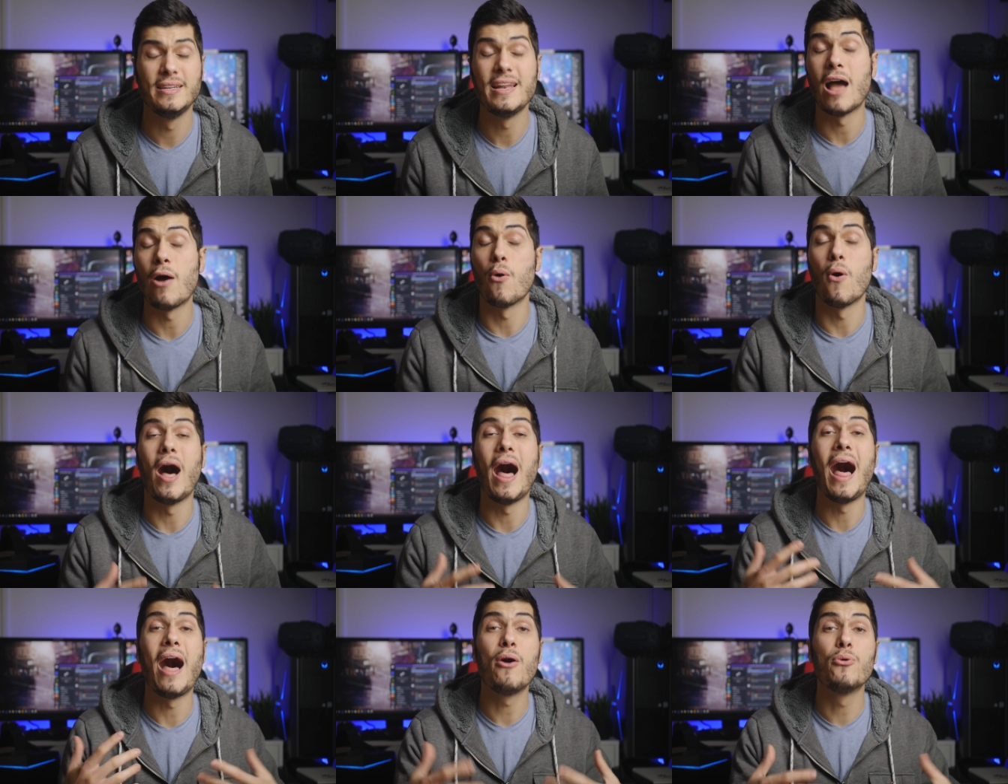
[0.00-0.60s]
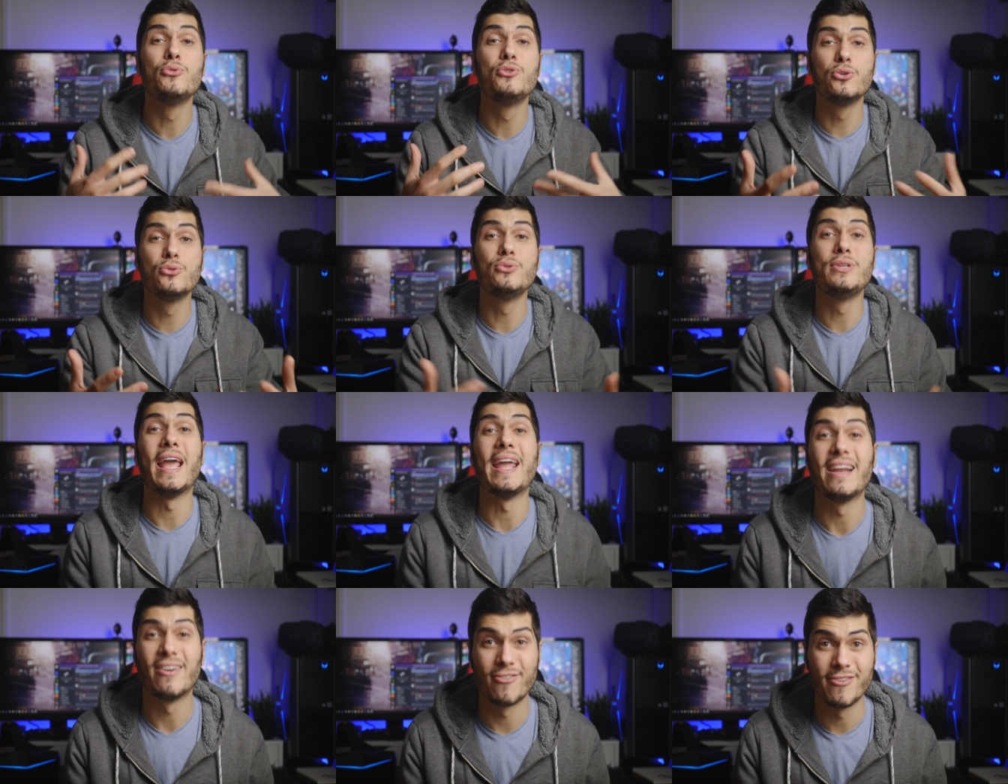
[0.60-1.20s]
Now, how do
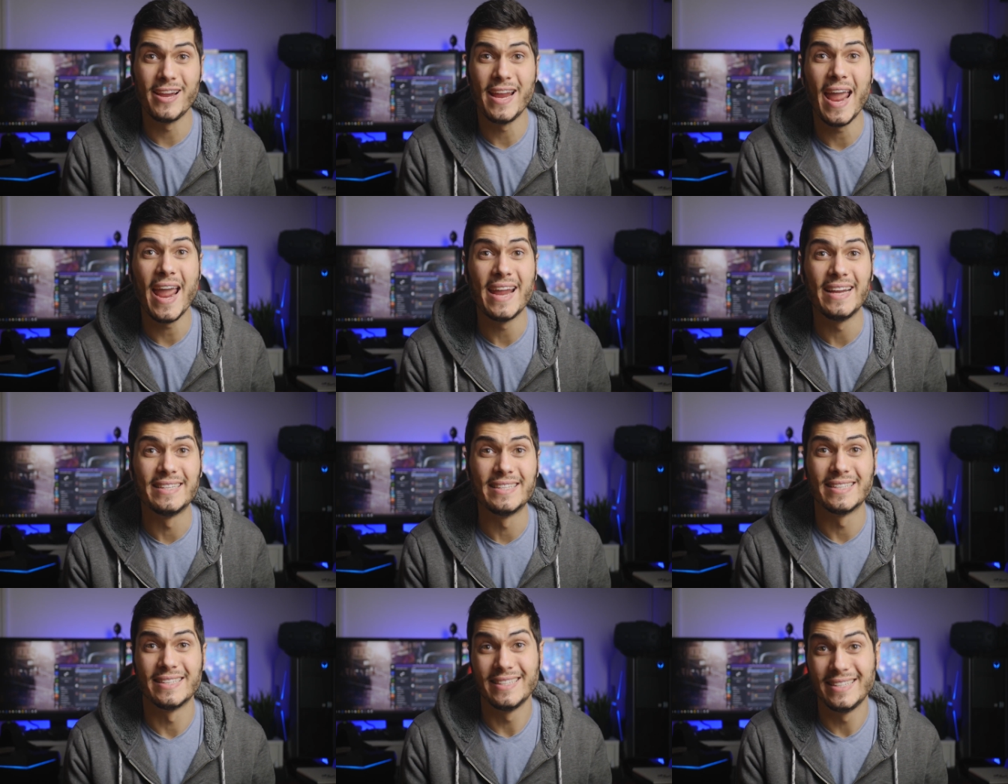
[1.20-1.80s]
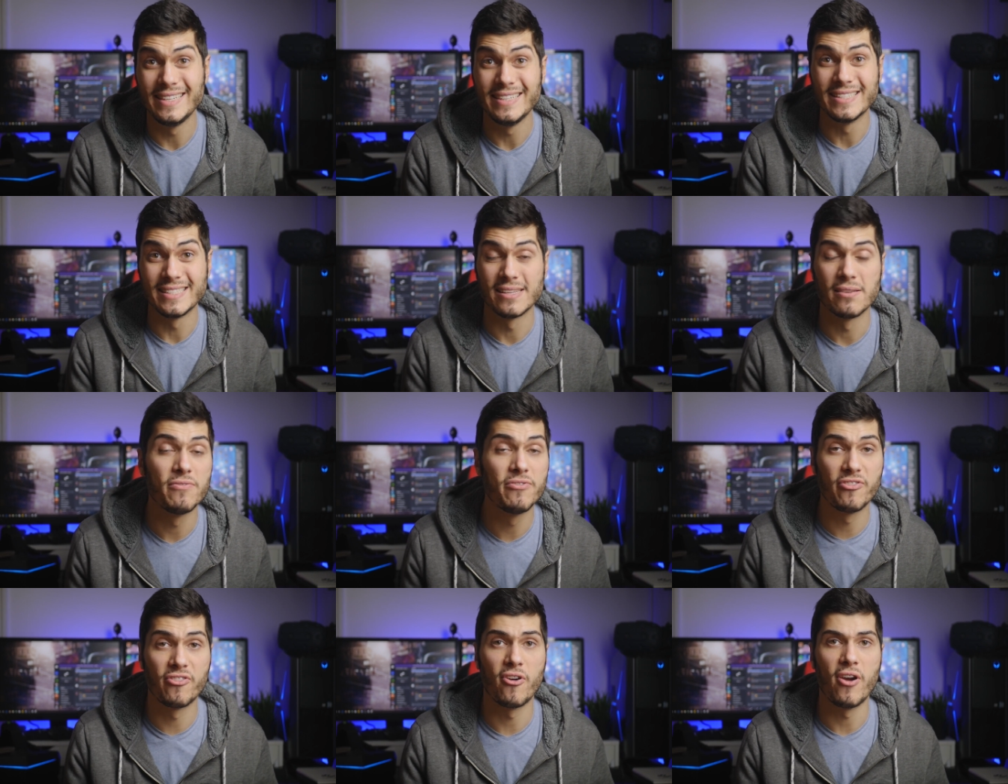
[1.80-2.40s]
they create this
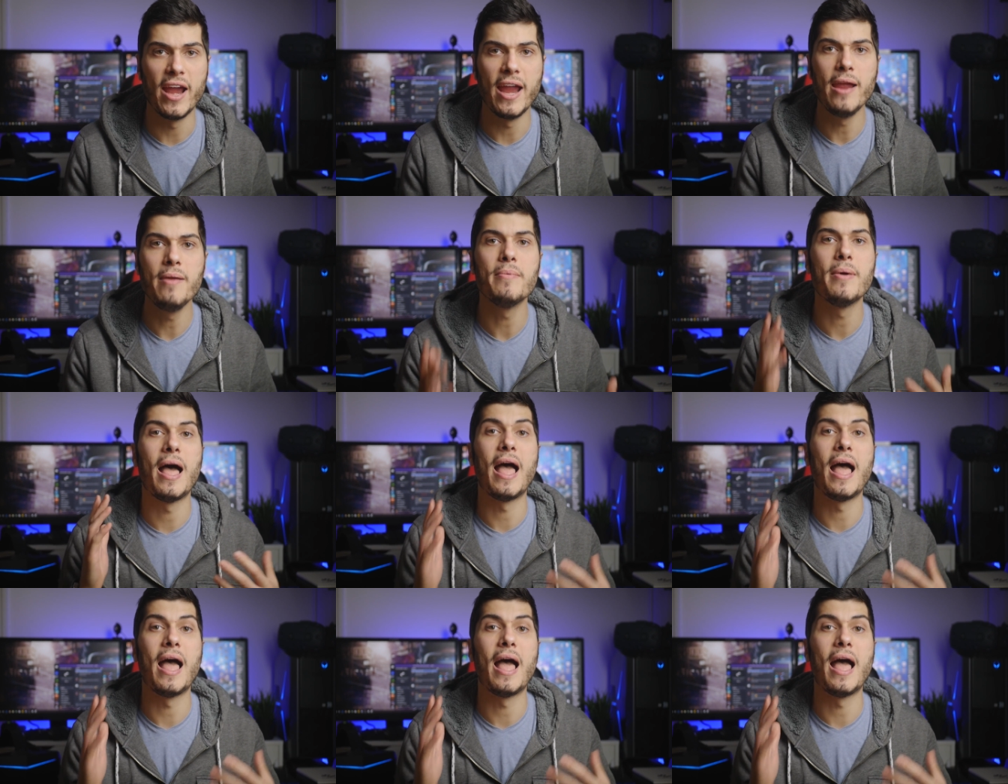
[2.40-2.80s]
frame?